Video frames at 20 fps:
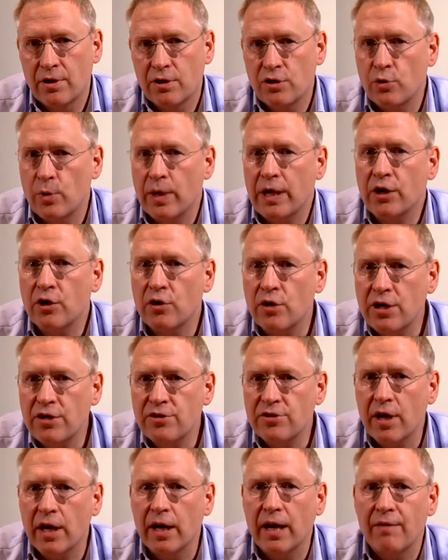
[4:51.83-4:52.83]
to increase
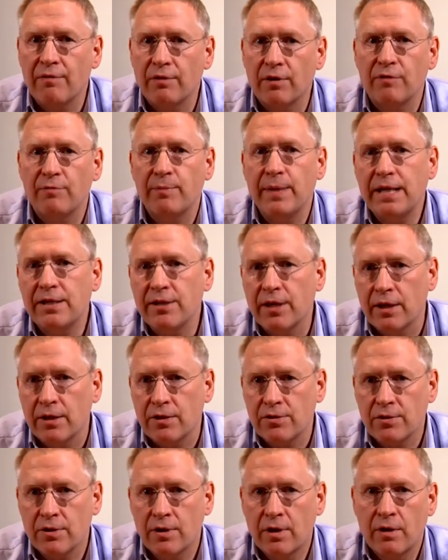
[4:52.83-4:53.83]
their level of
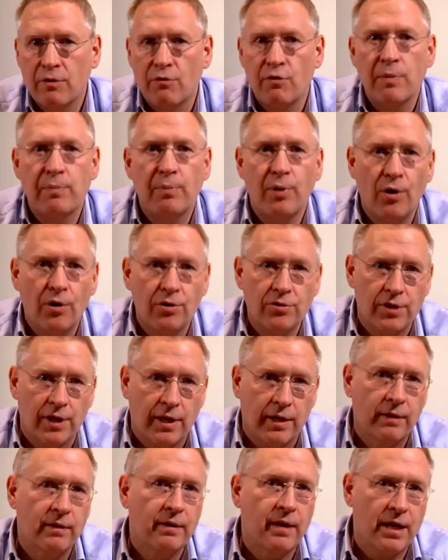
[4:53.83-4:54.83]
meetings,
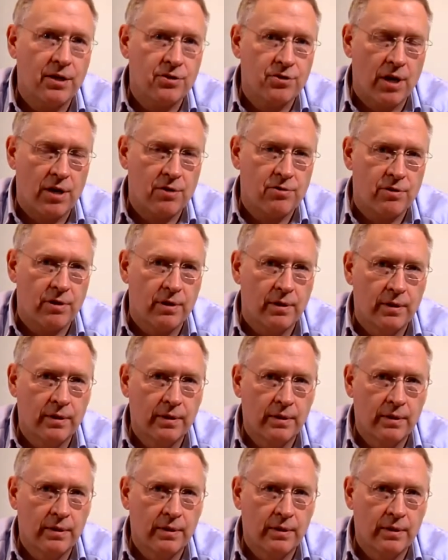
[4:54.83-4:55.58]
reporting, et cetera.